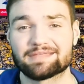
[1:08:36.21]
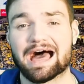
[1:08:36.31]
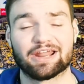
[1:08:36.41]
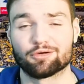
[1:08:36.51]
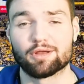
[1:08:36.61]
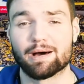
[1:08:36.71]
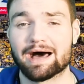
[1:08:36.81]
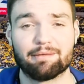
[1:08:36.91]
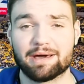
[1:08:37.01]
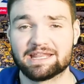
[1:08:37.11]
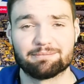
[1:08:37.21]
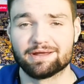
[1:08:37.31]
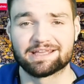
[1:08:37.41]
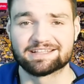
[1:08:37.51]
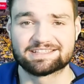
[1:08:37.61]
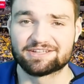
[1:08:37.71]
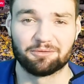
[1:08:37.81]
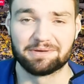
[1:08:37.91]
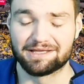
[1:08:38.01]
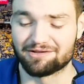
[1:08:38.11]
I don't know how anybody could still
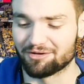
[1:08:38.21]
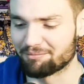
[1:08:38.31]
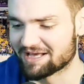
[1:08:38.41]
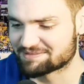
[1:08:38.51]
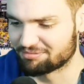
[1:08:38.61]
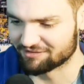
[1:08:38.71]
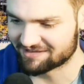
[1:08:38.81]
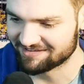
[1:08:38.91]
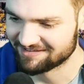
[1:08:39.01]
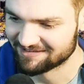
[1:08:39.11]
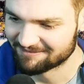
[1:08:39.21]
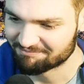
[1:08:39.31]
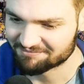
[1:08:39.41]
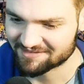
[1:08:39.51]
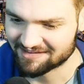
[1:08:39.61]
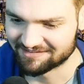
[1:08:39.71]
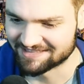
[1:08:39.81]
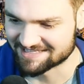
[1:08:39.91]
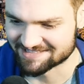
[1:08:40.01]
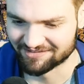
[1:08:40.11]
be in on Westbrook, at
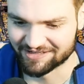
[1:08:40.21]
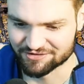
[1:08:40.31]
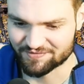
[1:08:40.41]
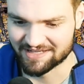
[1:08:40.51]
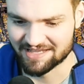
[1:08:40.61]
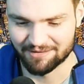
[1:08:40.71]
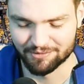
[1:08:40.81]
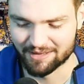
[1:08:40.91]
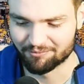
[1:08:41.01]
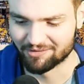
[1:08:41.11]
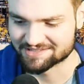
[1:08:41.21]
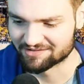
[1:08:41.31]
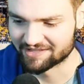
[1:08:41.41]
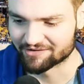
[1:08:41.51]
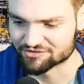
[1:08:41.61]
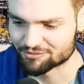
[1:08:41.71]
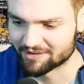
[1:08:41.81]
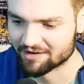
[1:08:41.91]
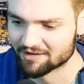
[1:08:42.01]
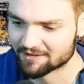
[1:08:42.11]
least as a Lakers fan, anyone that wants the Lakers to win.